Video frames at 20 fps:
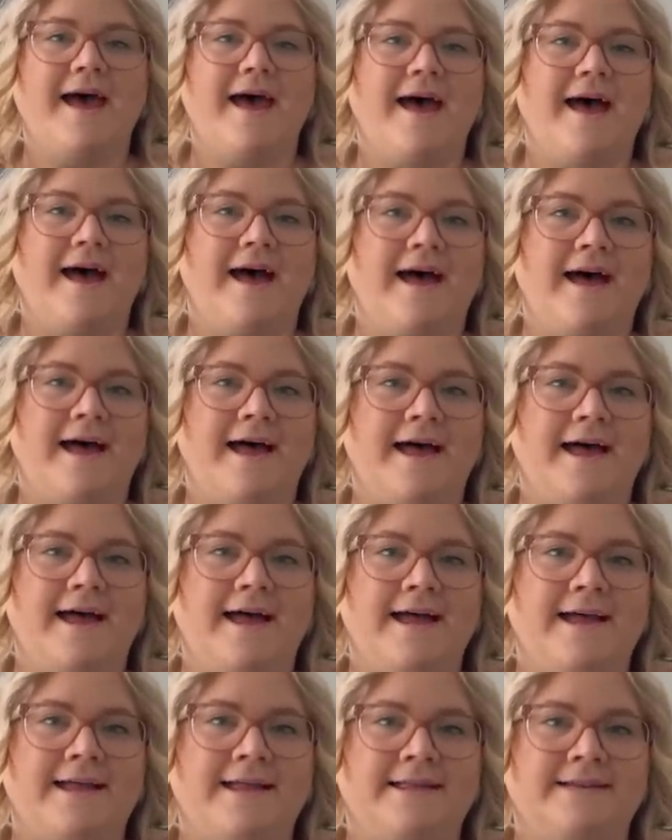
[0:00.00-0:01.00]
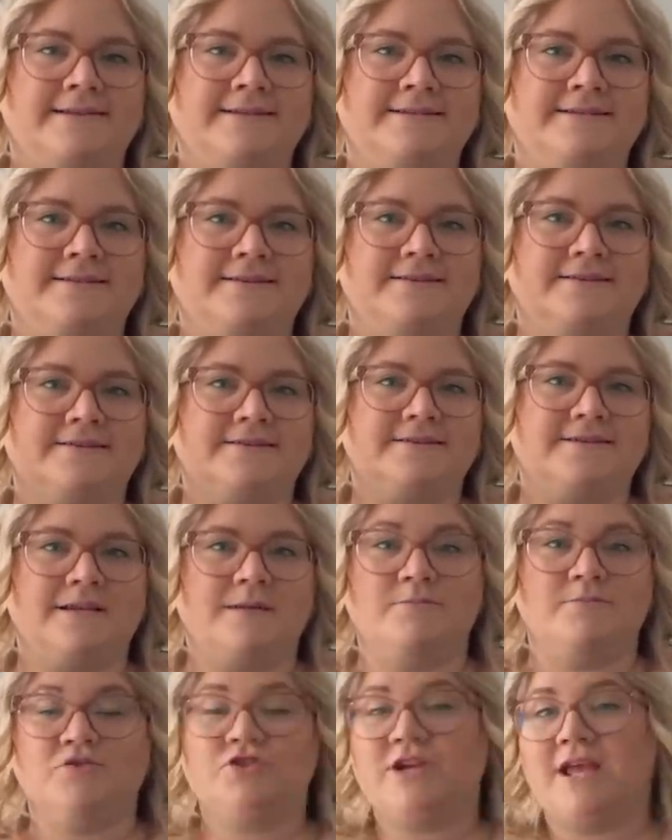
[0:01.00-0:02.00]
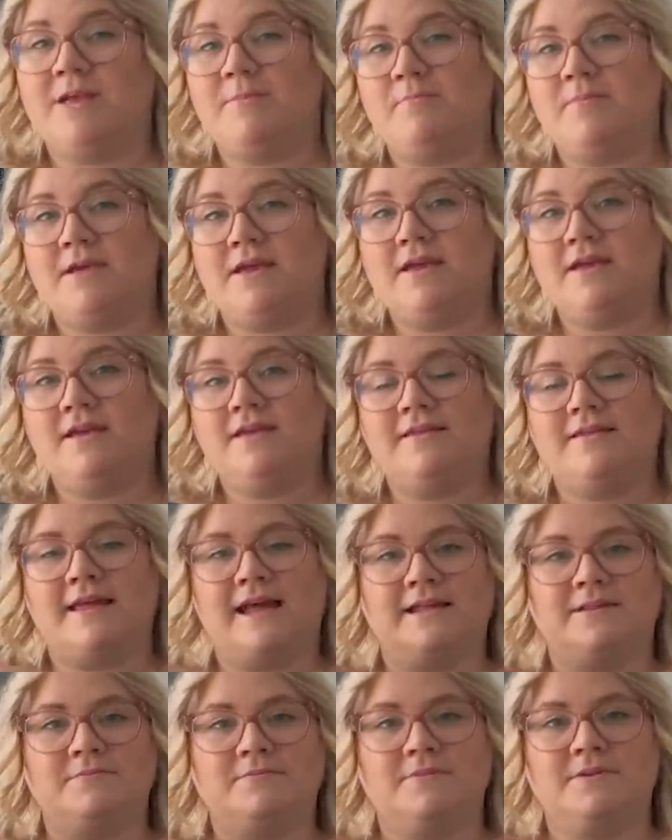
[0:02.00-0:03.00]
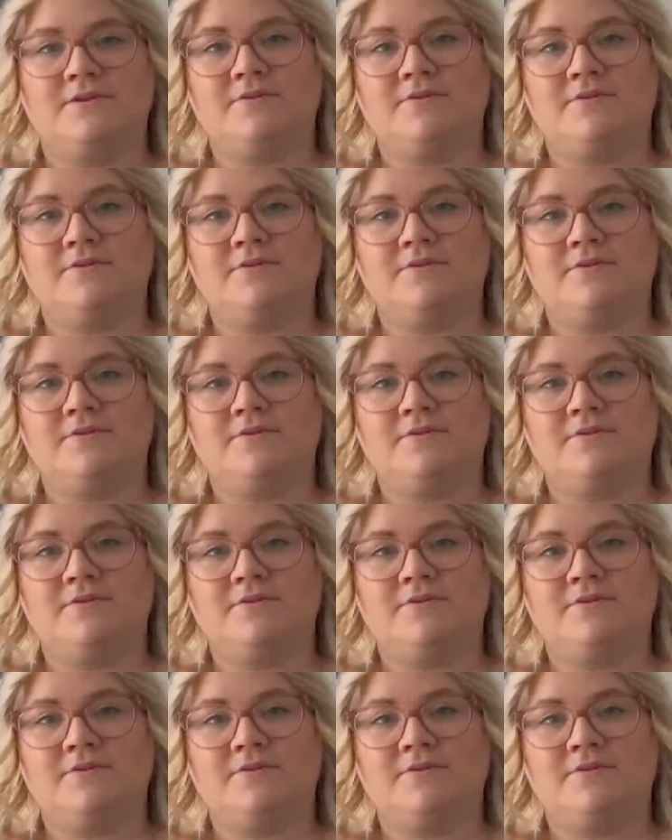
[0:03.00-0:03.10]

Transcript: and some shaping that